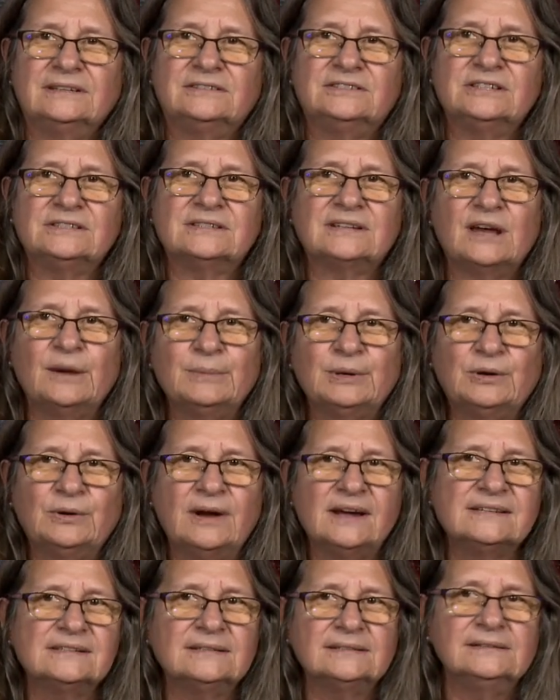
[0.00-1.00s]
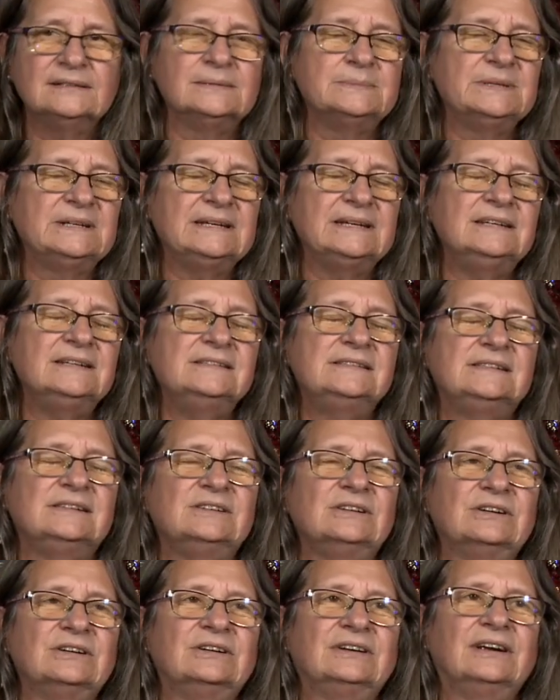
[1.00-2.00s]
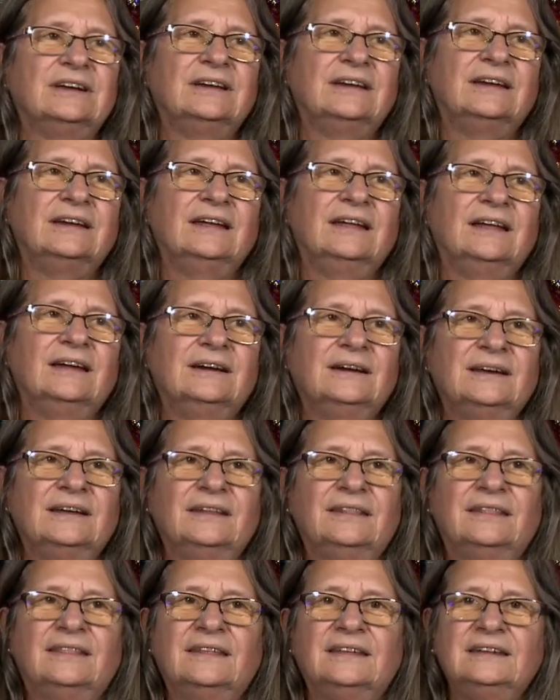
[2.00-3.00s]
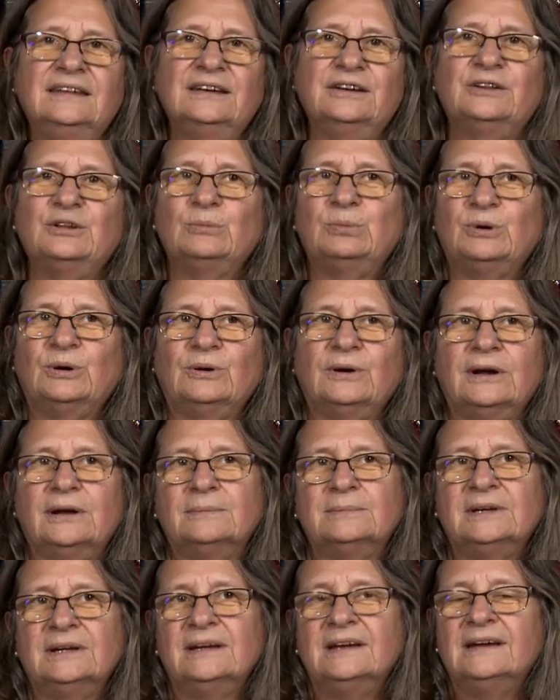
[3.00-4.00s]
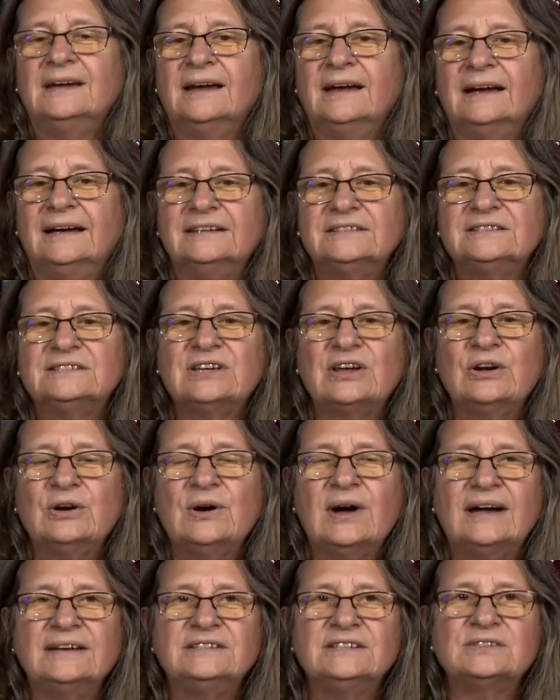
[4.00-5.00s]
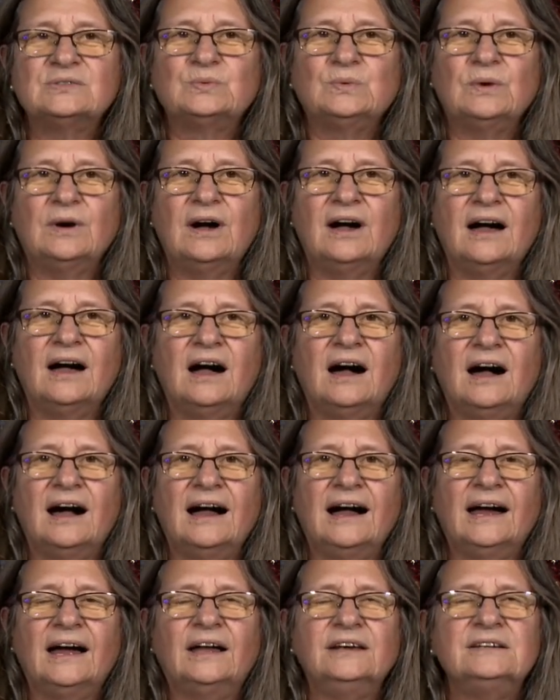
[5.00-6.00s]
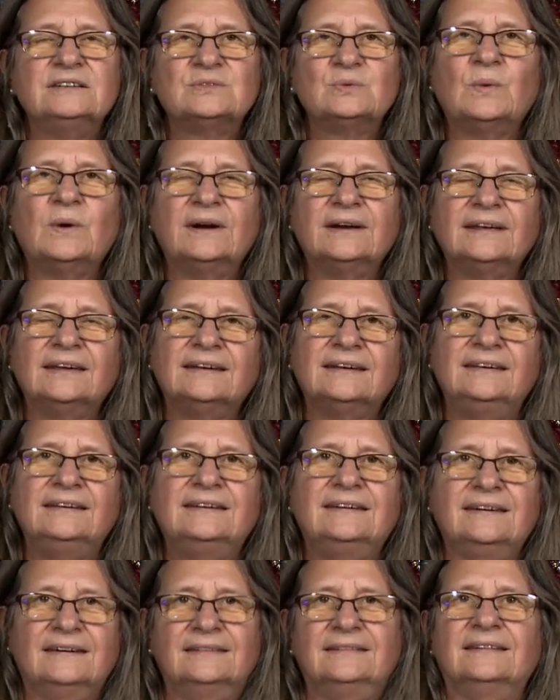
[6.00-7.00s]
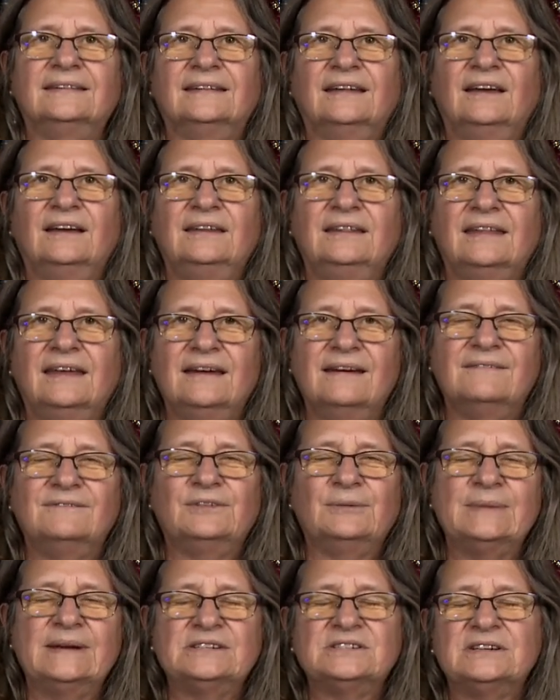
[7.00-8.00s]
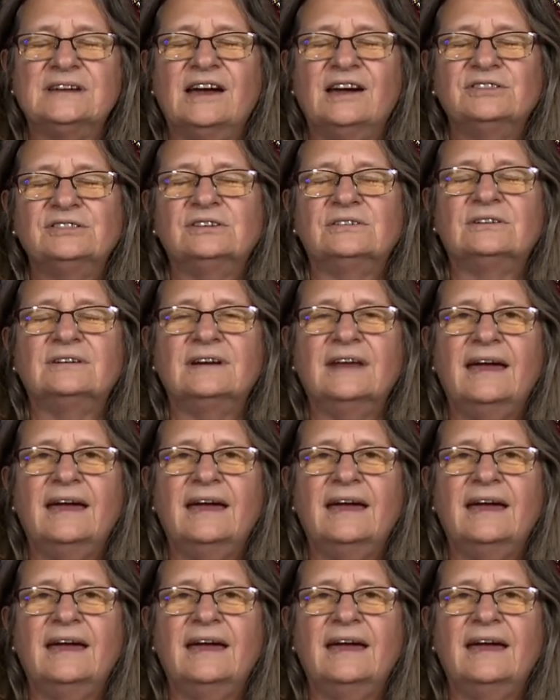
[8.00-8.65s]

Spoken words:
just come across a little bit easier than the other program. So I just want to get the information out there and